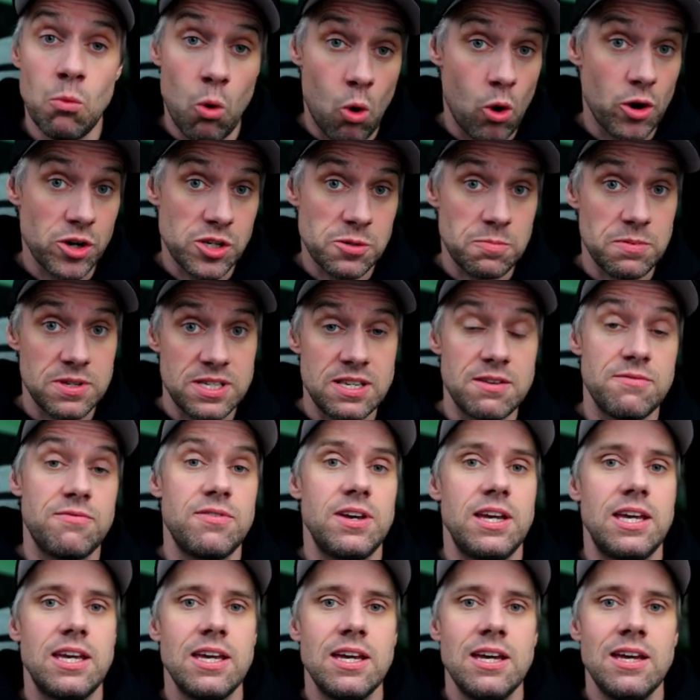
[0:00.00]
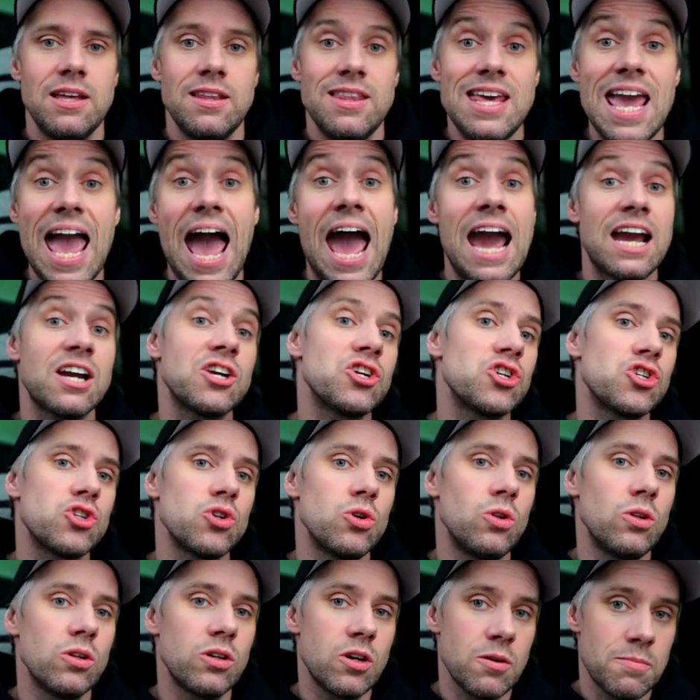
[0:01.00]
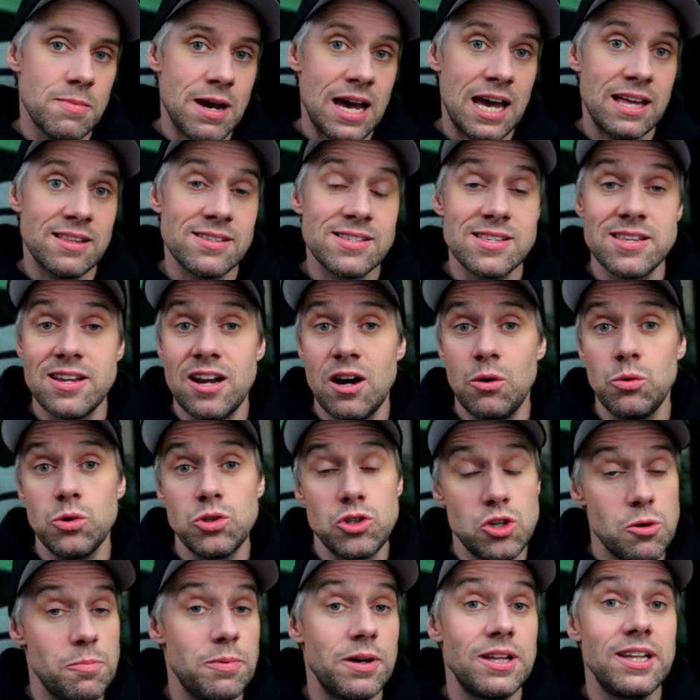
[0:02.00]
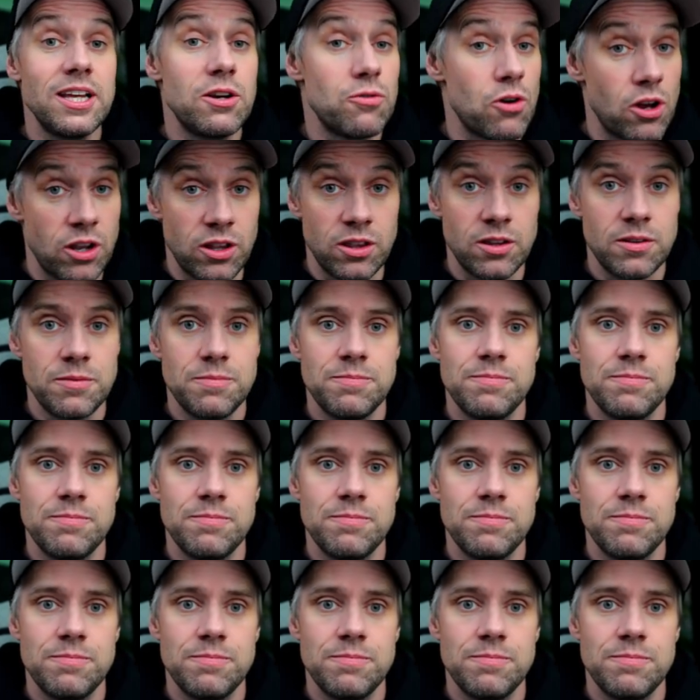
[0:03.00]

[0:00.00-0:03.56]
more specific, the actual commands that I would typically run.